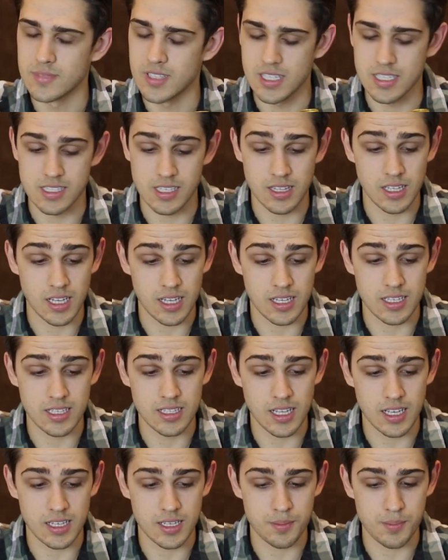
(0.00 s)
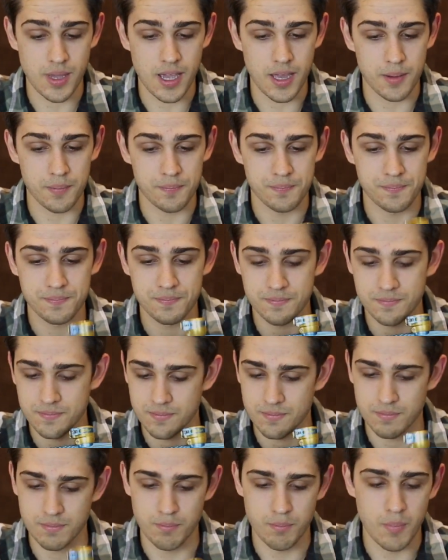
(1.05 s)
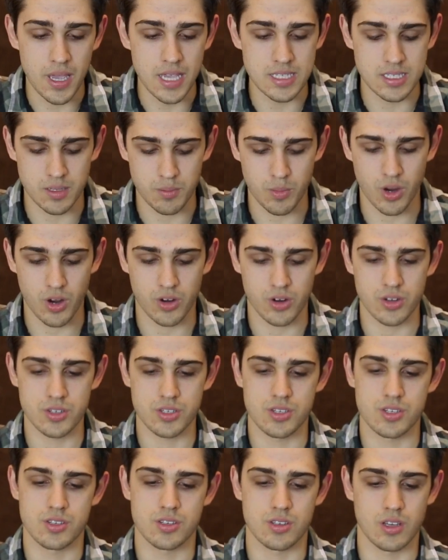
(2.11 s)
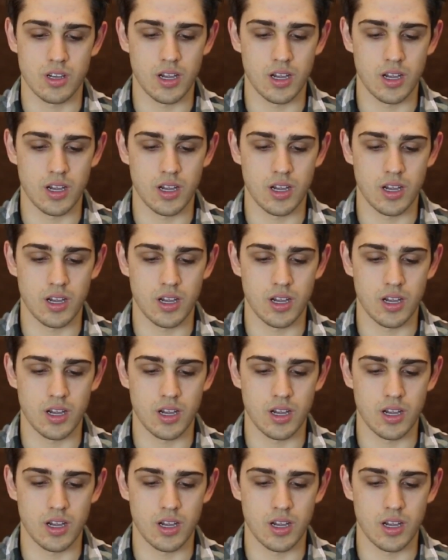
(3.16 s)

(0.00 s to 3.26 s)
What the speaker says: he's a lucky, lucky man. Amazing markers.